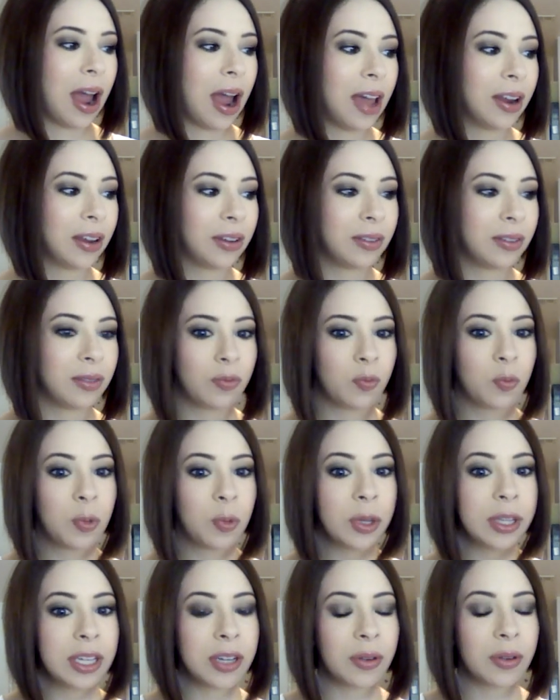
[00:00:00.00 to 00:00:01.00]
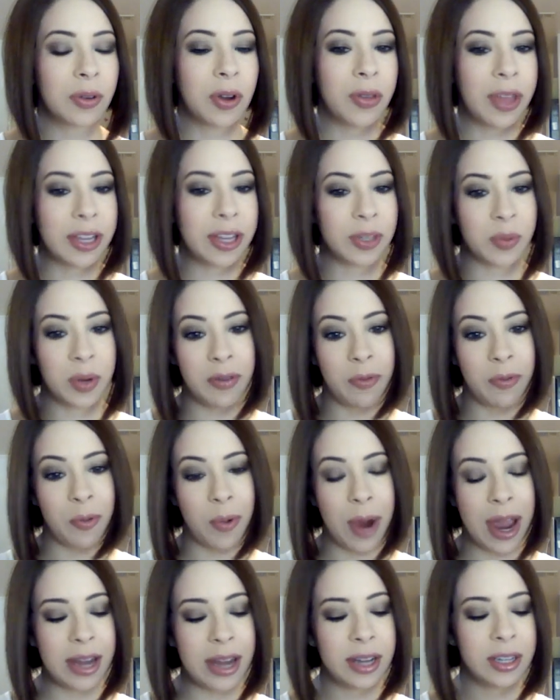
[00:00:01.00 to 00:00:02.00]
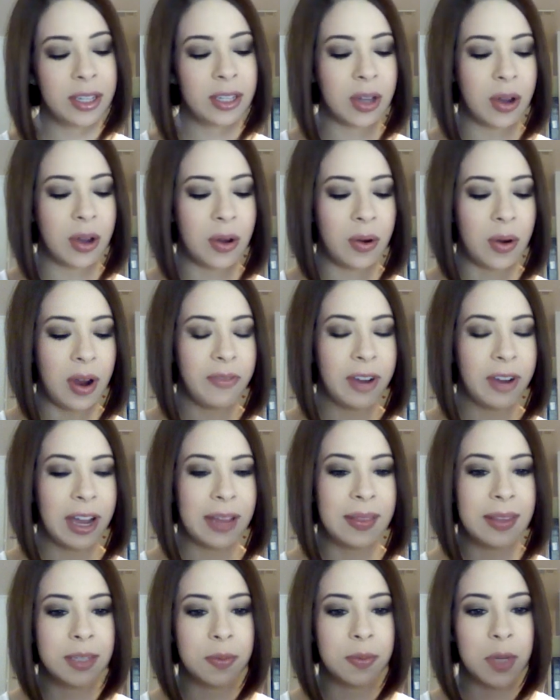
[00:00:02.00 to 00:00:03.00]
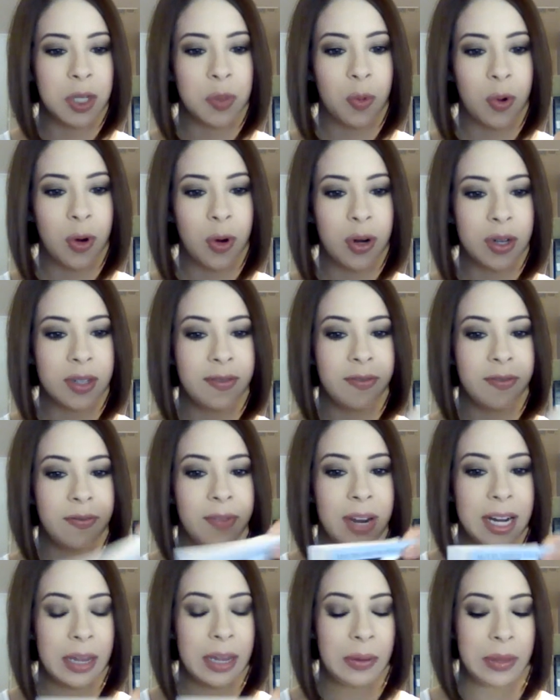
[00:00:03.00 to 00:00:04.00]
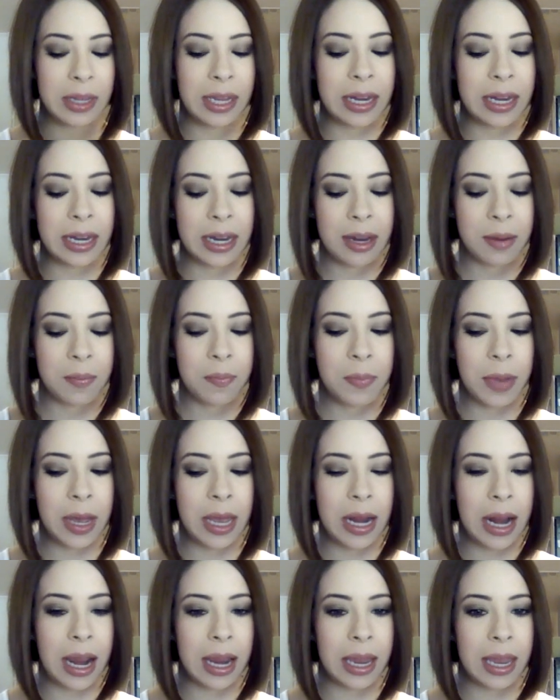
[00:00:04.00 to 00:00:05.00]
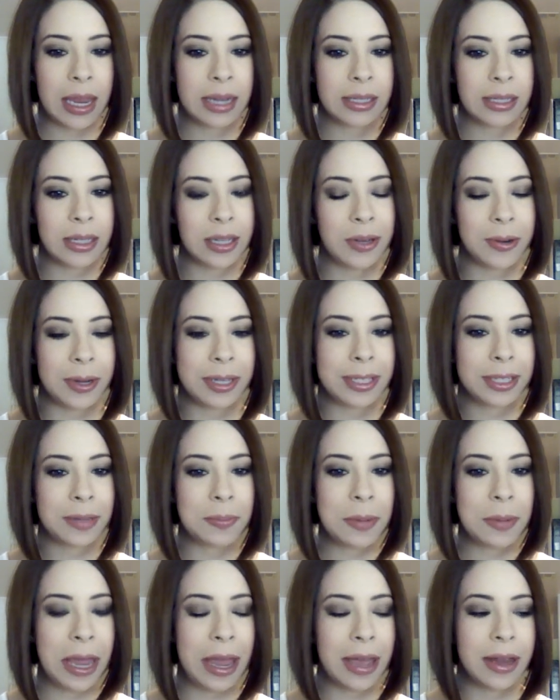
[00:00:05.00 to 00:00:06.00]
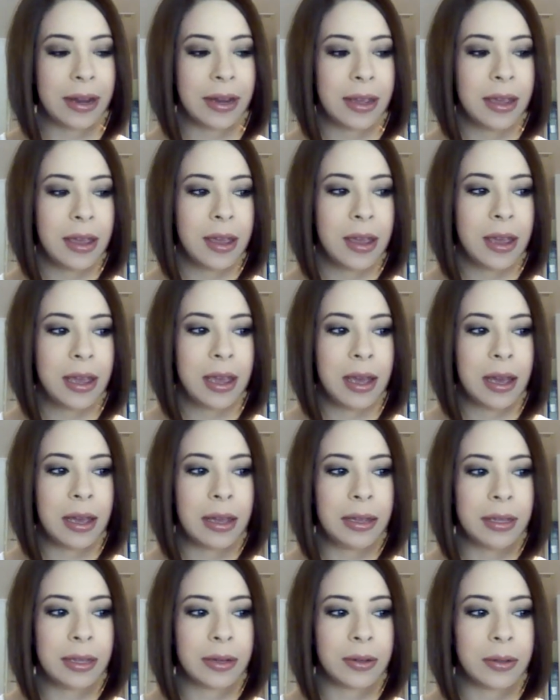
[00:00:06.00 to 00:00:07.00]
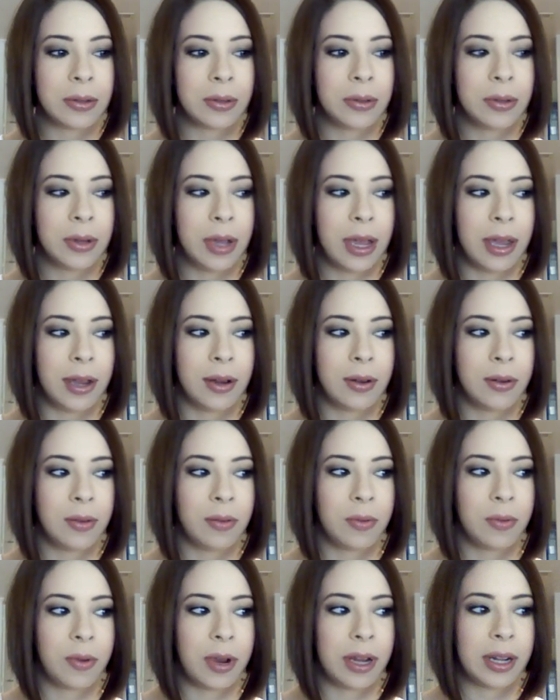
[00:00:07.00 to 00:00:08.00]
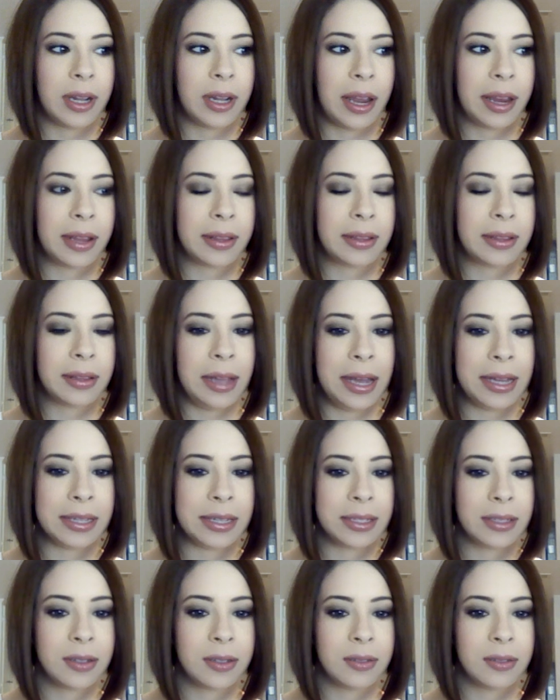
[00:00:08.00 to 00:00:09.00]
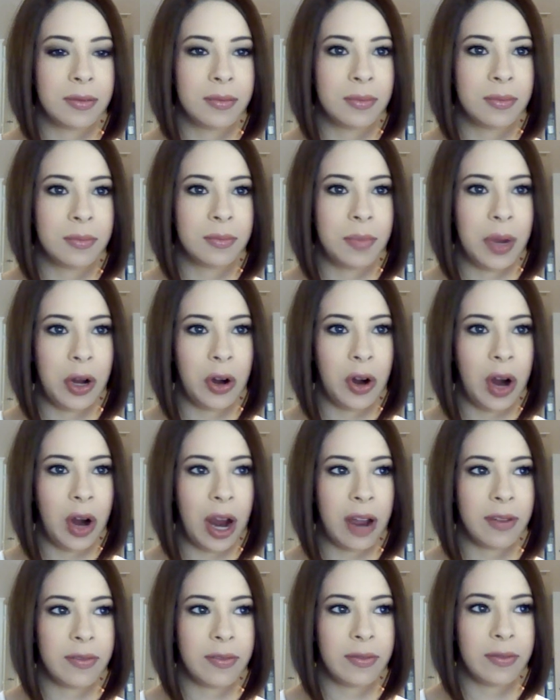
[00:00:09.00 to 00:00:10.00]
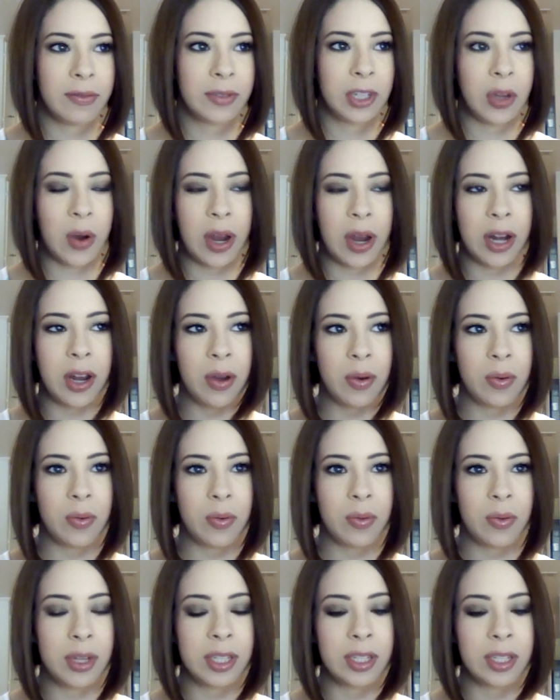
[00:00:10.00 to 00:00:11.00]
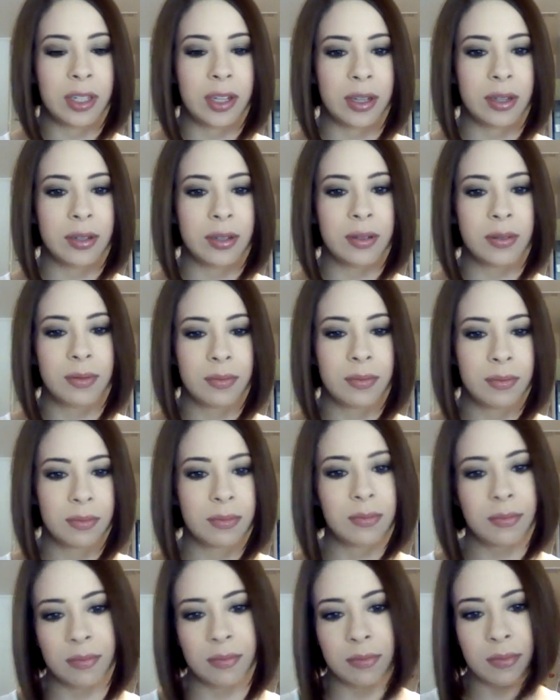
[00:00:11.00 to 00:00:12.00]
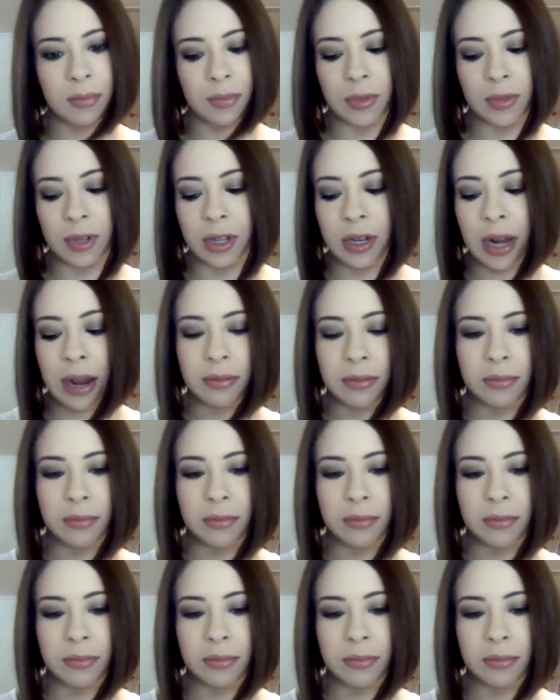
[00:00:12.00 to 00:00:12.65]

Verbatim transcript: I really don't know. That's what I've read, so I've got this much more to find out the ending. But I can tell you I skipped ahead a little and read like the last paragraph, so I know it's a good good